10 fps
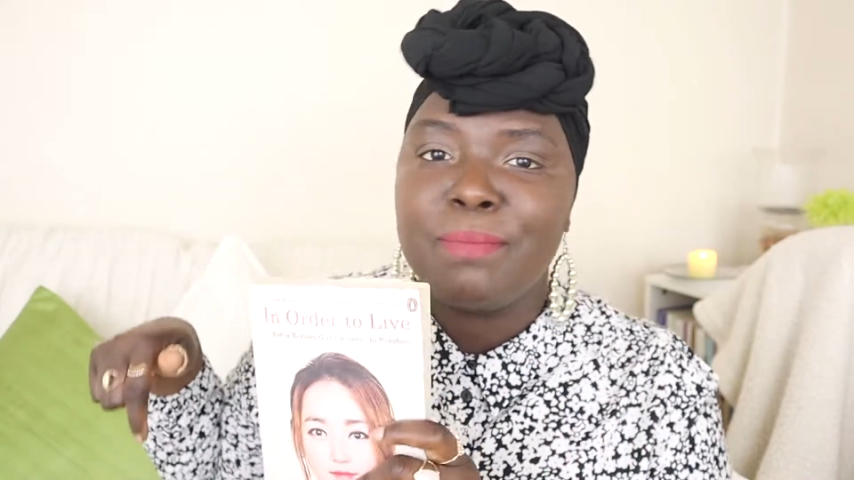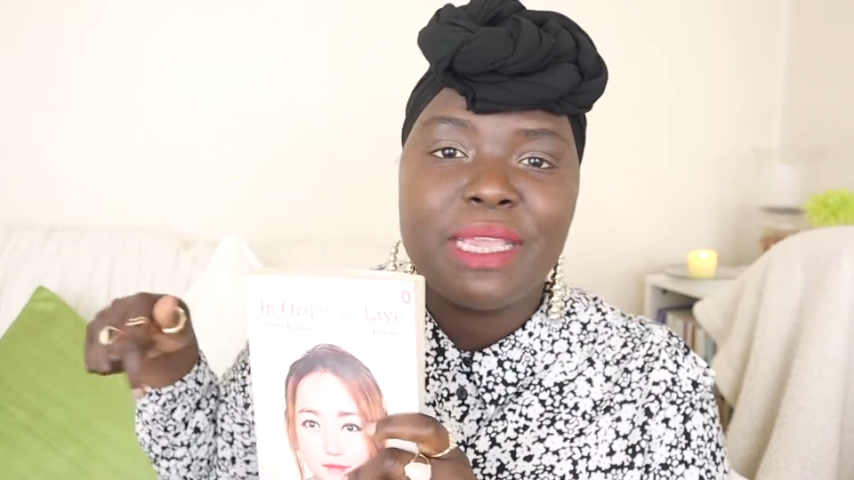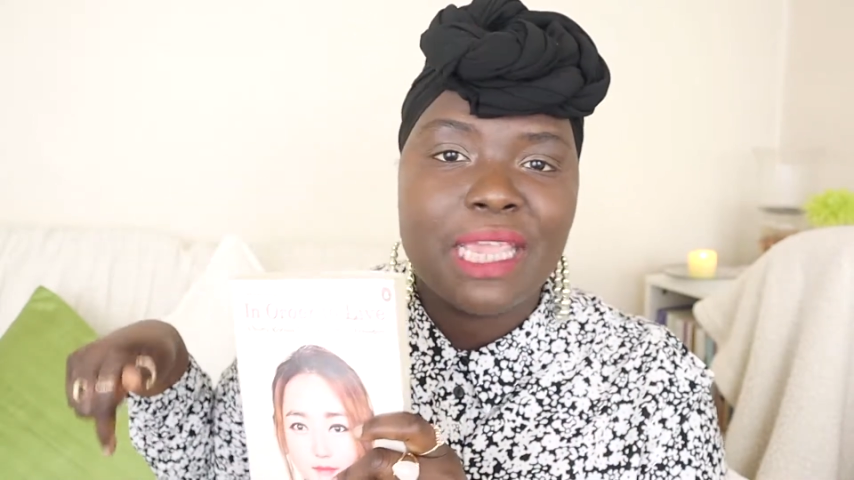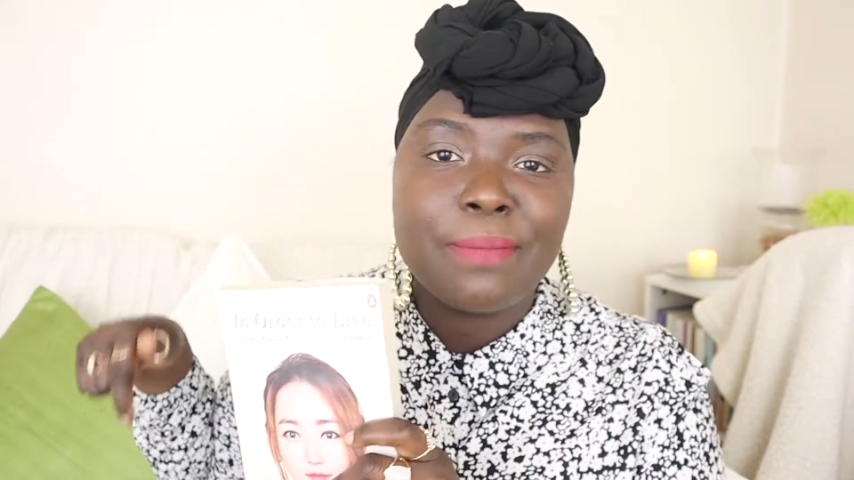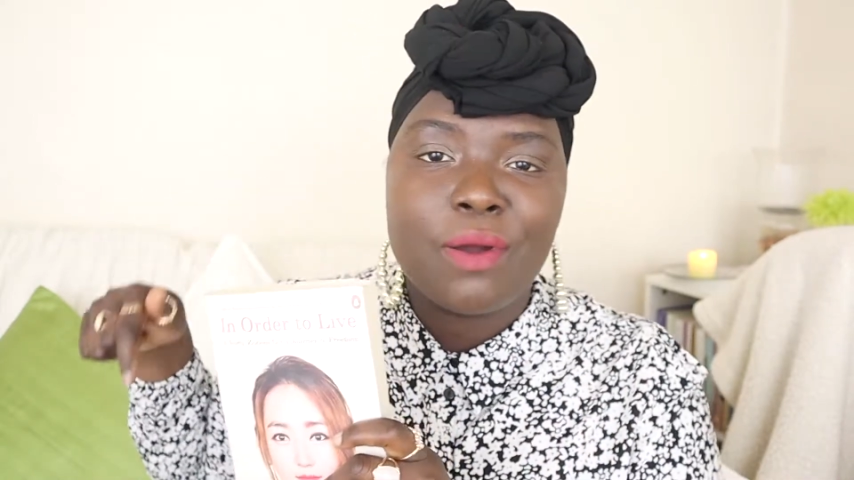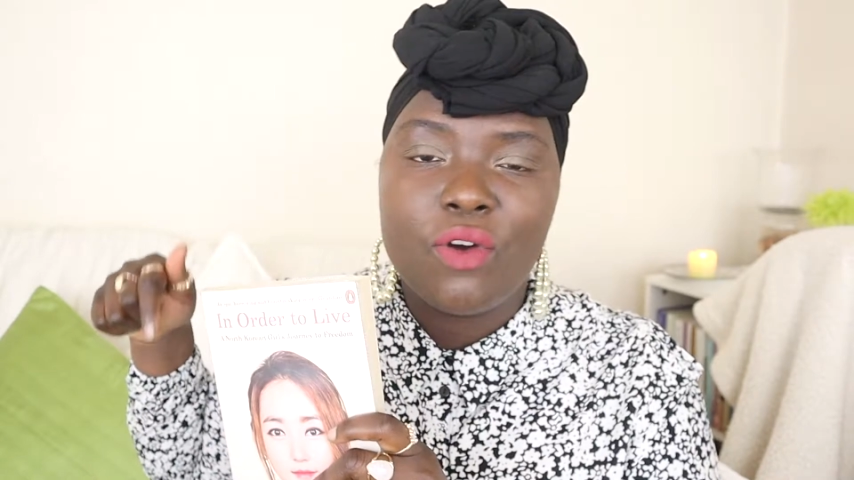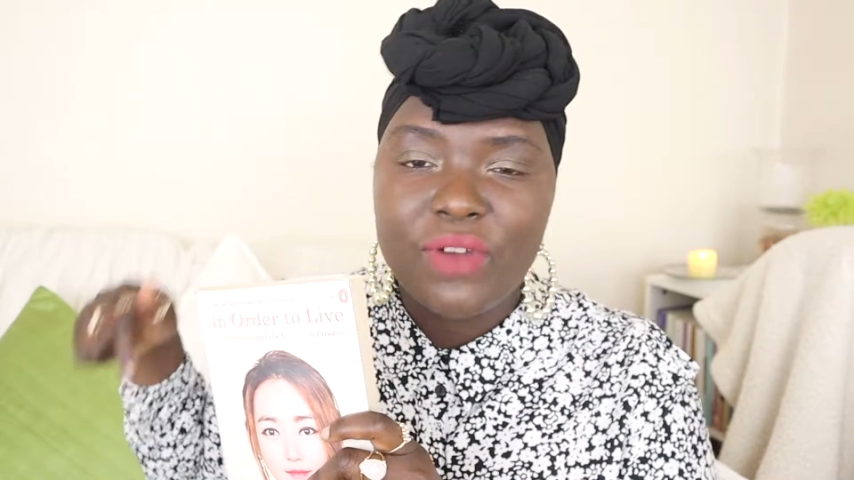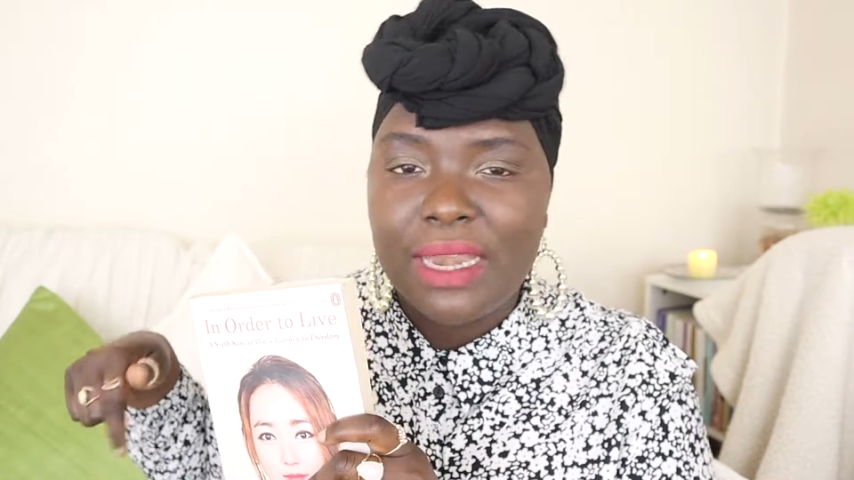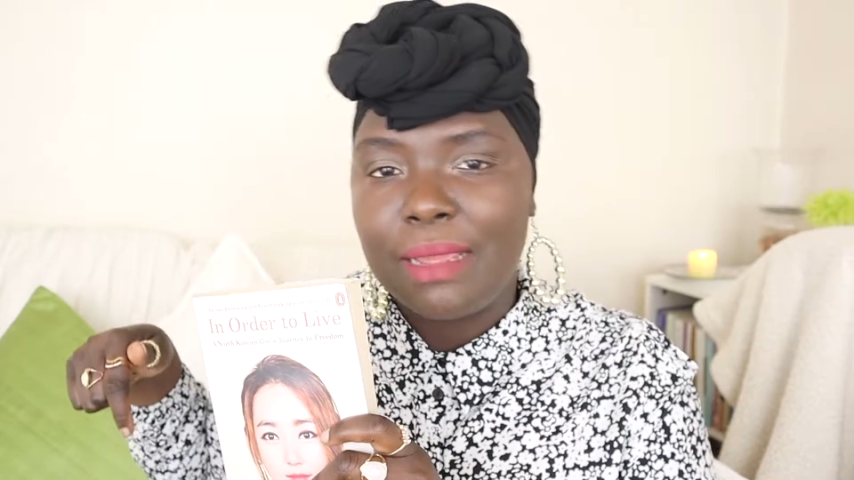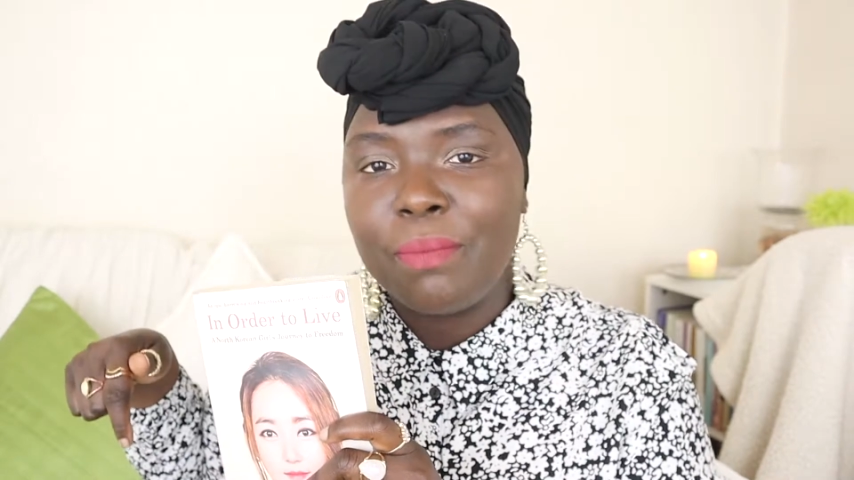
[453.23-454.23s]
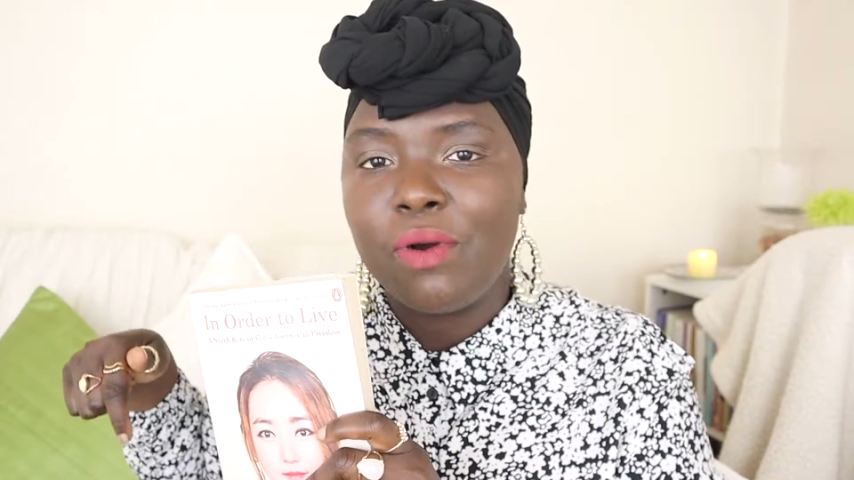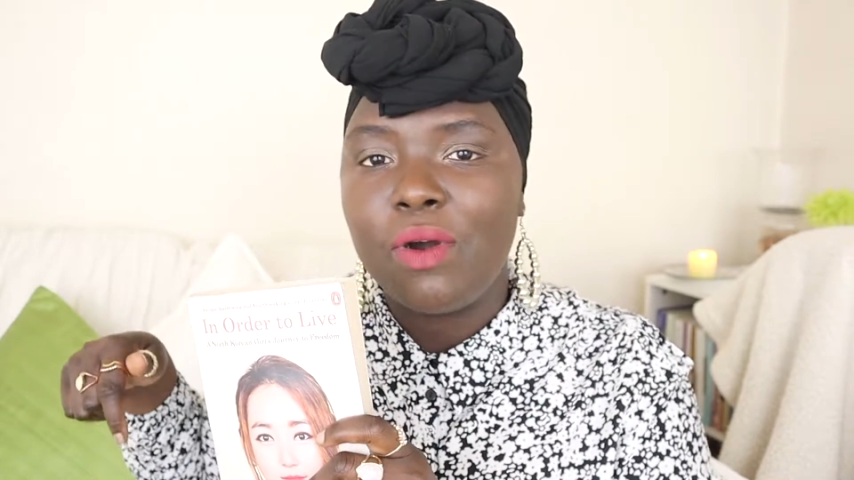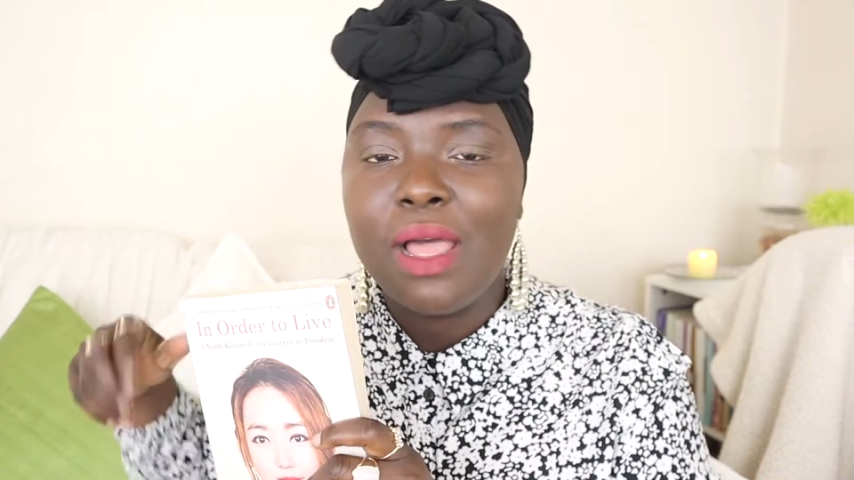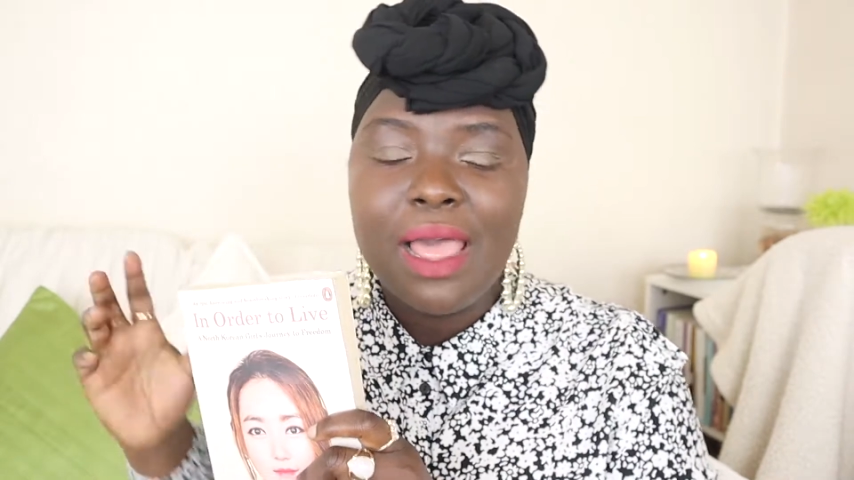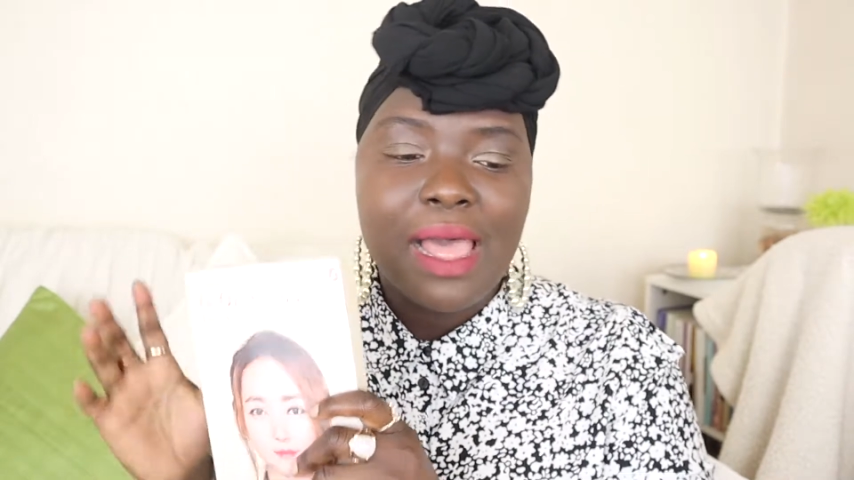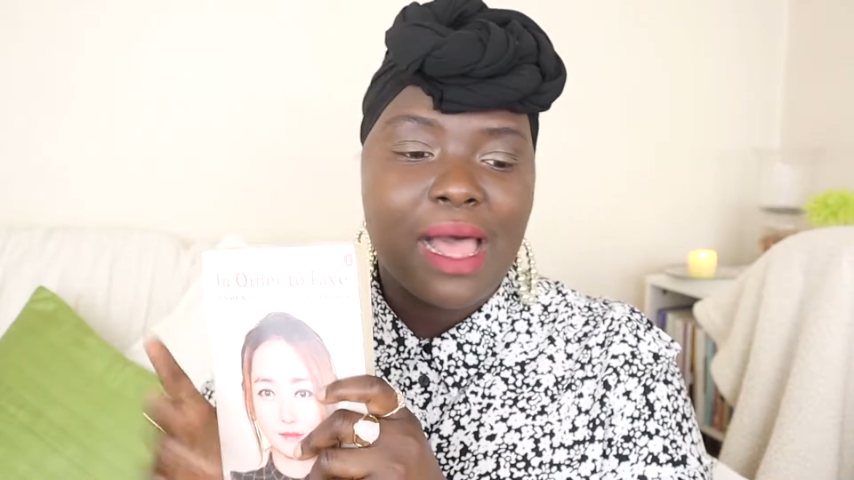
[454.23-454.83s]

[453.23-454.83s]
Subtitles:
Beekeeper of Aleppo,